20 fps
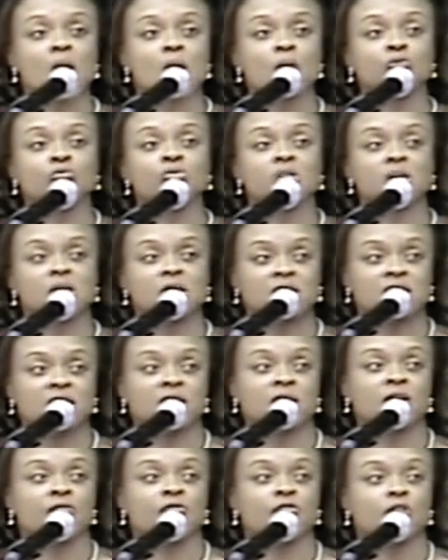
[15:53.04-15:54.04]

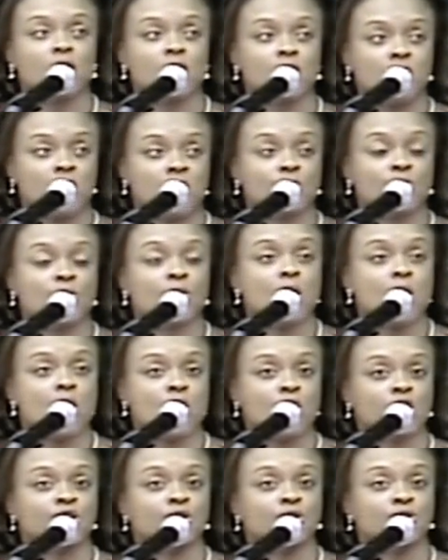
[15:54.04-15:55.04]
don't give up
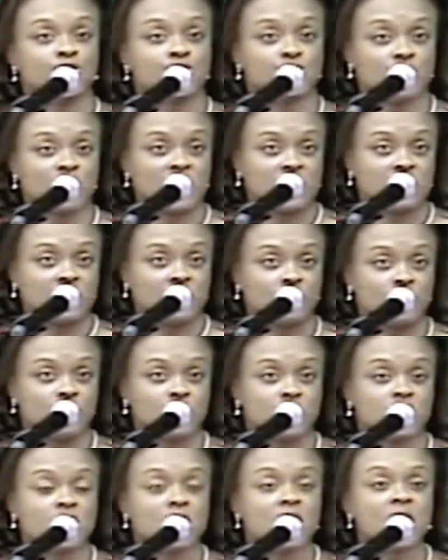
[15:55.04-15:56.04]
on your
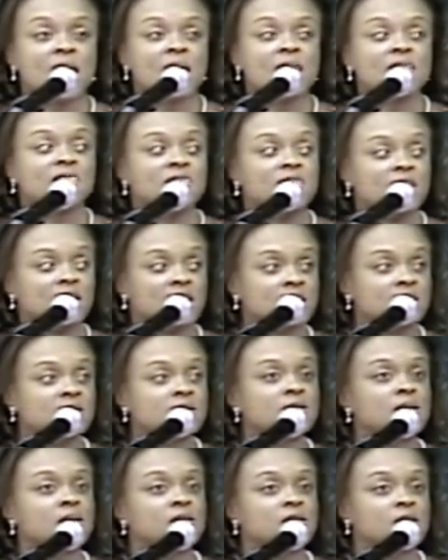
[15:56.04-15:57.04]
dreams.
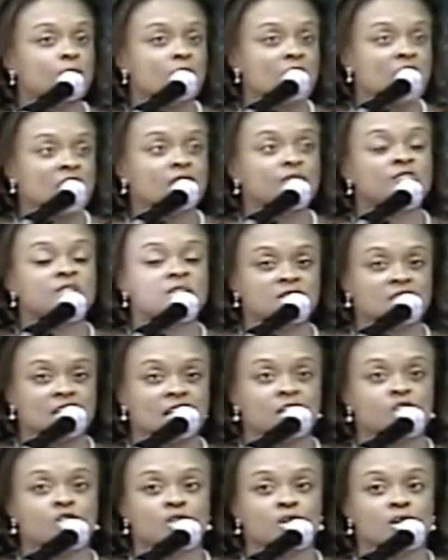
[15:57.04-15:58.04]
This is a
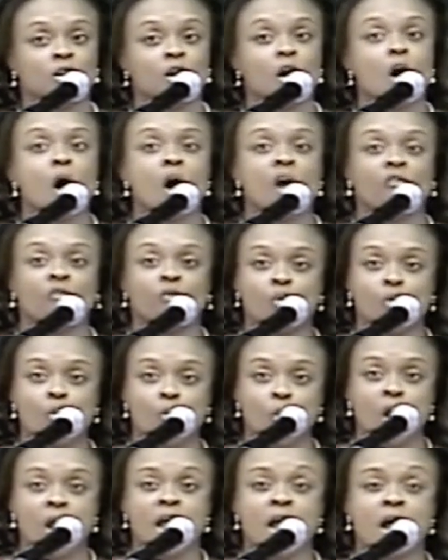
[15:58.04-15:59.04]
manifestation
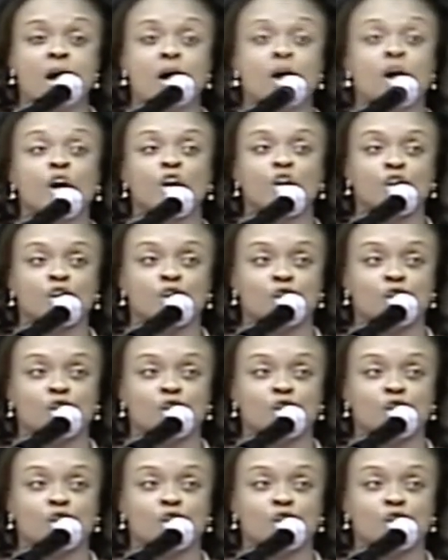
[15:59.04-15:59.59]
of where